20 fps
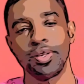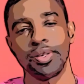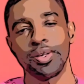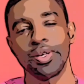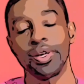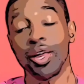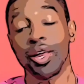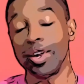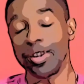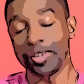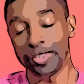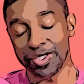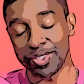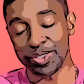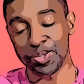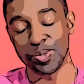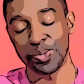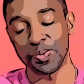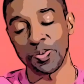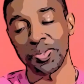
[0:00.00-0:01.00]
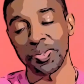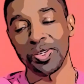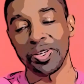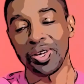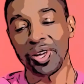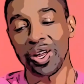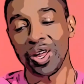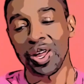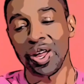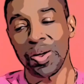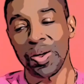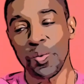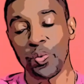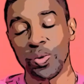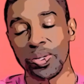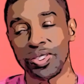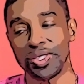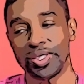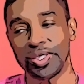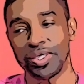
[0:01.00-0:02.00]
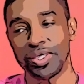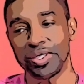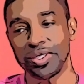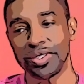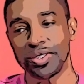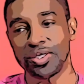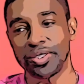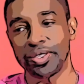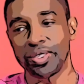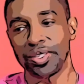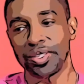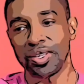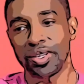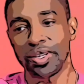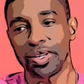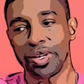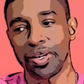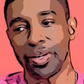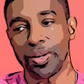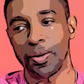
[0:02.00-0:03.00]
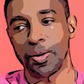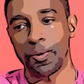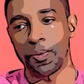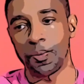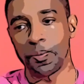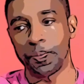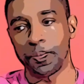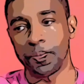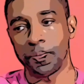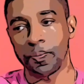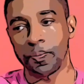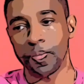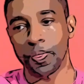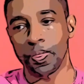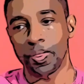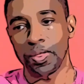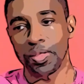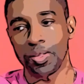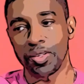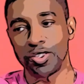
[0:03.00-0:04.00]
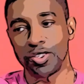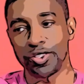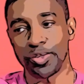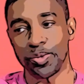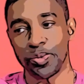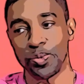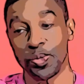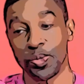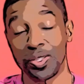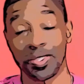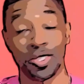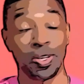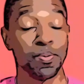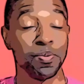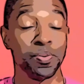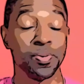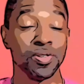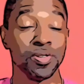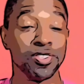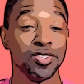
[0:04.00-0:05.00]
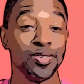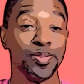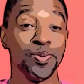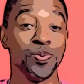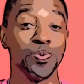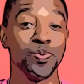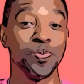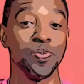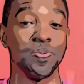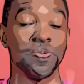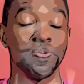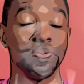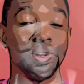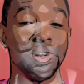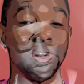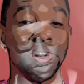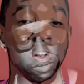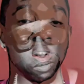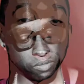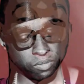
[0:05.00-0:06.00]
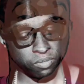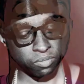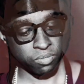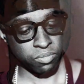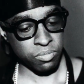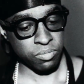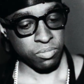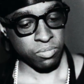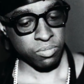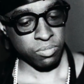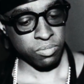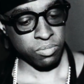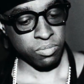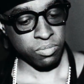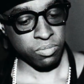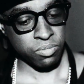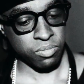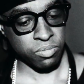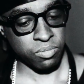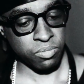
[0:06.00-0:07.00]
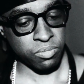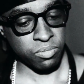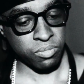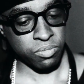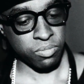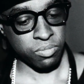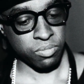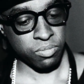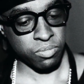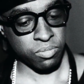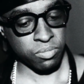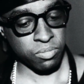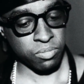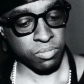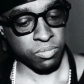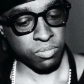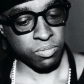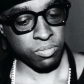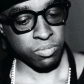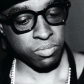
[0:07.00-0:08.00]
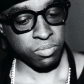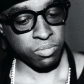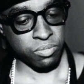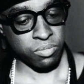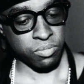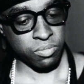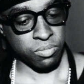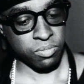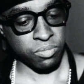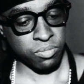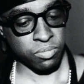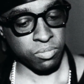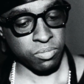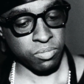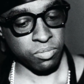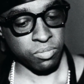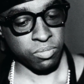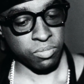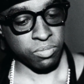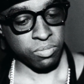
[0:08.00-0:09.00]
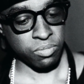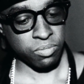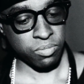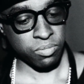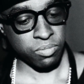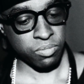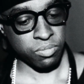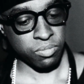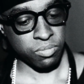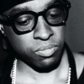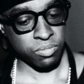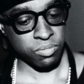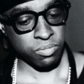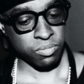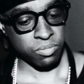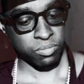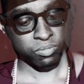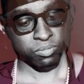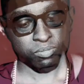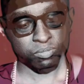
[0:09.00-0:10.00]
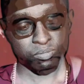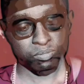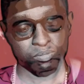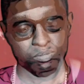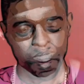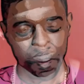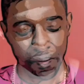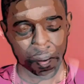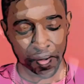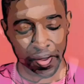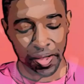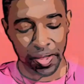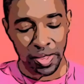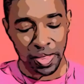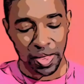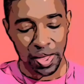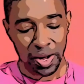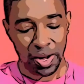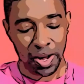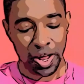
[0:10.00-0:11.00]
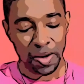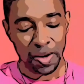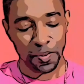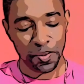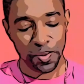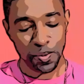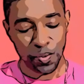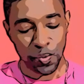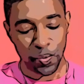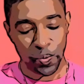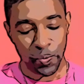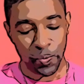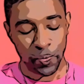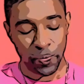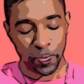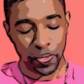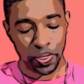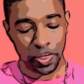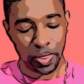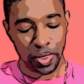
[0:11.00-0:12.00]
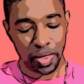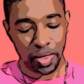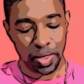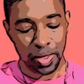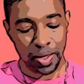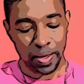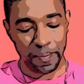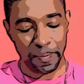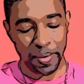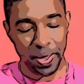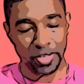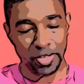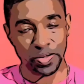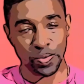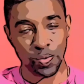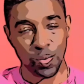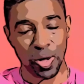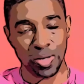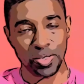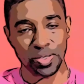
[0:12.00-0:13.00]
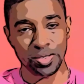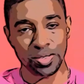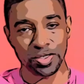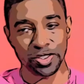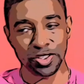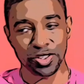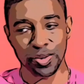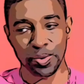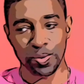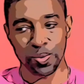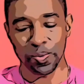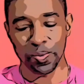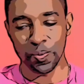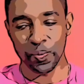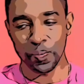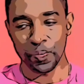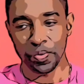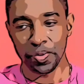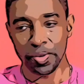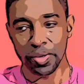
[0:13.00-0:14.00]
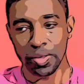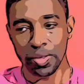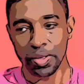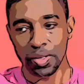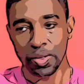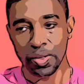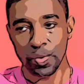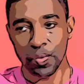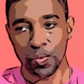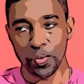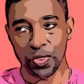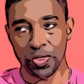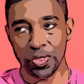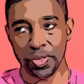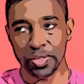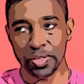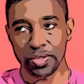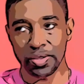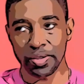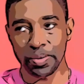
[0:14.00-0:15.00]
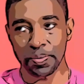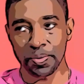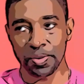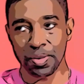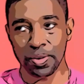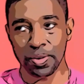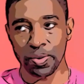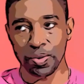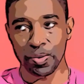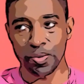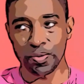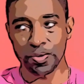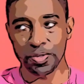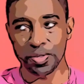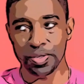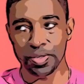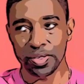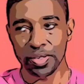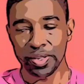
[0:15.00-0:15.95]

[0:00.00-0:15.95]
later, excuse me, which is um, to accept Snoop as a housemate, And, um, and a lot of people, I imagine, watching the show would think to themselves,